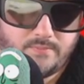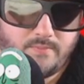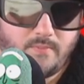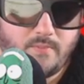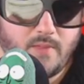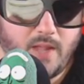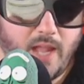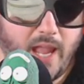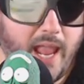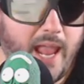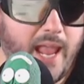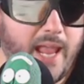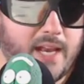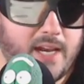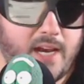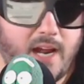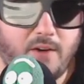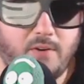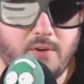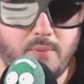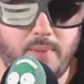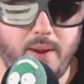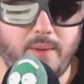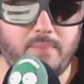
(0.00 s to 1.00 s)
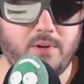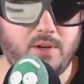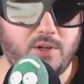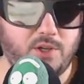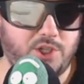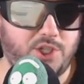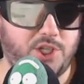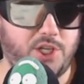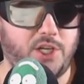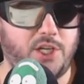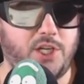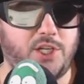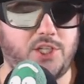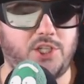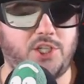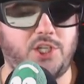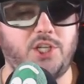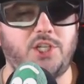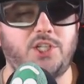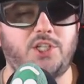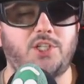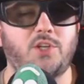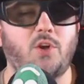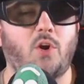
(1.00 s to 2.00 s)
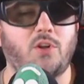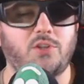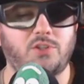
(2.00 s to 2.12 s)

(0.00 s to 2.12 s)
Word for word: And I remember she she's also